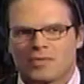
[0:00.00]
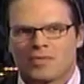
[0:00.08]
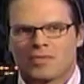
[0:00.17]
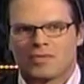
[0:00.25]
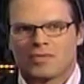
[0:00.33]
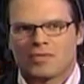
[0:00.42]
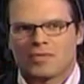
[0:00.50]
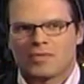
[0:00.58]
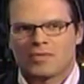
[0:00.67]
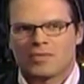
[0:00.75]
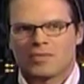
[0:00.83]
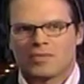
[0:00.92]

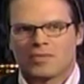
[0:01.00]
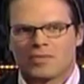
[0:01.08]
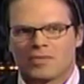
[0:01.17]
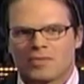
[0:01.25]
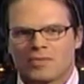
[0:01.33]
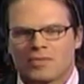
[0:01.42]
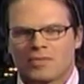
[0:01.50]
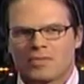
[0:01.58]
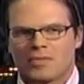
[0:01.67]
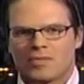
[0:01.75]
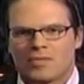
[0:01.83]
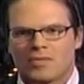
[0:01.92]

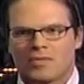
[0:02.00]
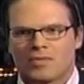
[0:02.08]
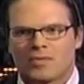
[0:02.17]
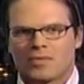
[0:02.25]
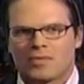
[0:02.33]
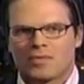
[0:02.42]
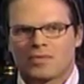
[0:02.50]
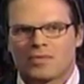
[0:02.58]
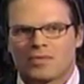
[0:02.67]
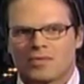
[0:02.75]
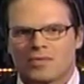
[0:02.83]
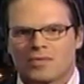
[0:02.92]

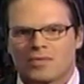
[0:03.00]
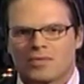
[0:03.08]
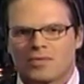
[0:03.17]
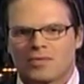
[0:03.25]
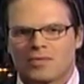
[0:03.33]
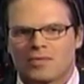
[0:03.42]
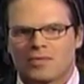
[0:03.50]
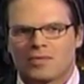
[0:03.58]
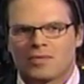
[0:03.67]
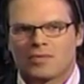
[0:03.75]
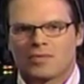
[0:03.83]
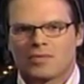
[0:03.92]

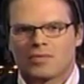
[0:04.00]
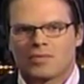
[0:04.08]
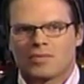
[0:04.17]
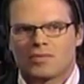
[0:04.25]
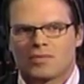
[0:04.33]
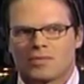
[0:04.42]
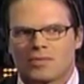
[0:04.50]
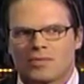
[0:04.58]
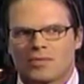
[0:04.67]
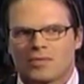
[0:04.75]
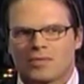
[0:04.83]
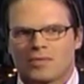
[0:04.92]

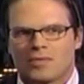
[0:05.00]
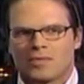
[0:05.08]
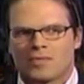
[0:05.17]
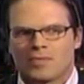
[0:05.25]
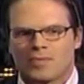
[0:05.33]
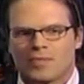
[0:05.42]
This person isn't speaking.